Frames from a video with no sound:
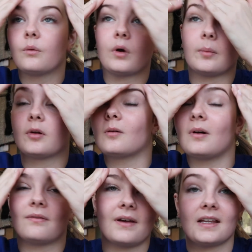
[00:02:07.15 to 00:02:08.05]
when I put it on
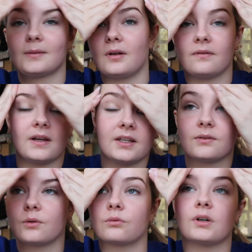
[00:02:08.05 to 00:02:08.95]
my face
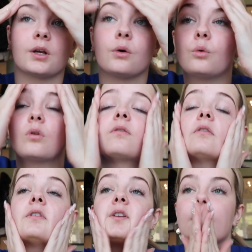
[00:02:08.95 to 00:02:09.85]
feels really cool all of
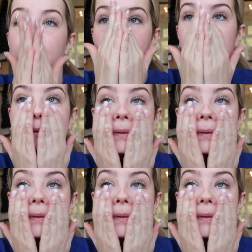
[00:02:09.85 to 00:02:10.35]
a sudden,